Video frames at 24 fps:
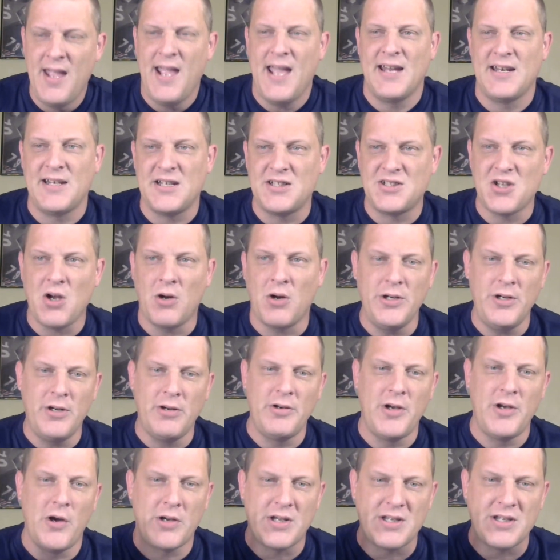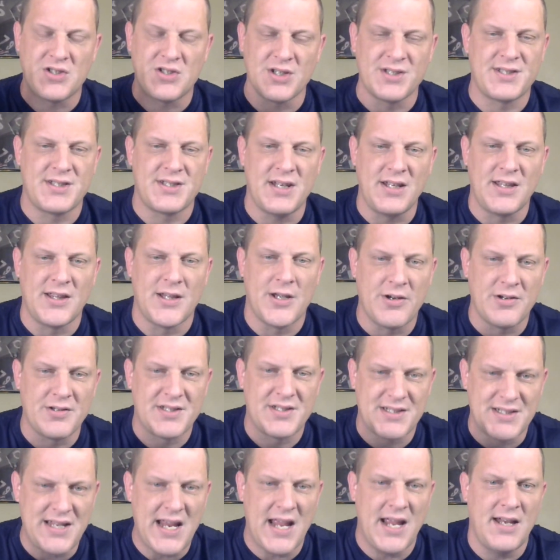And Antonio Inoki's just sitting there
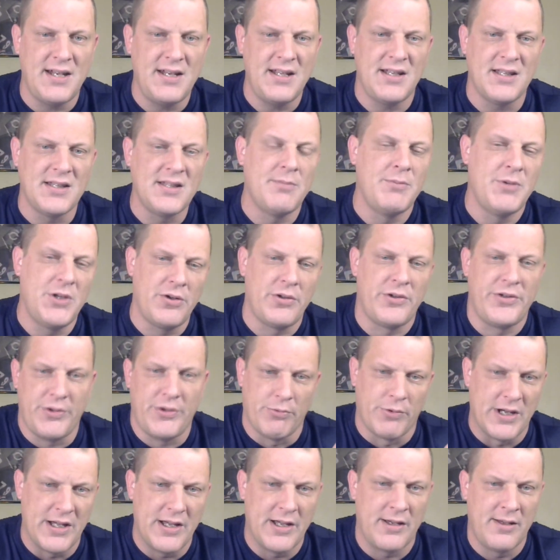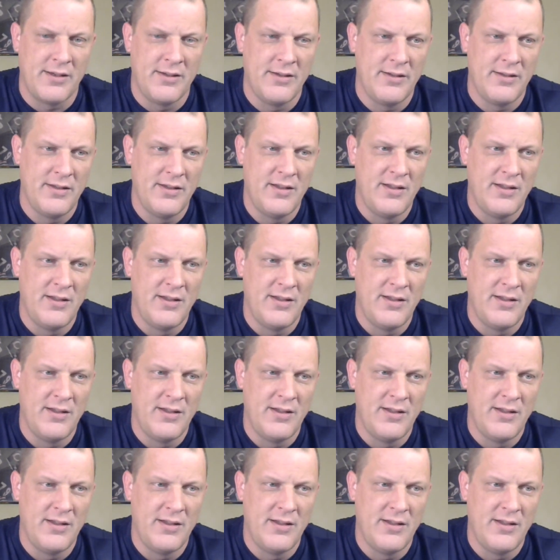standing in the middle of the ring,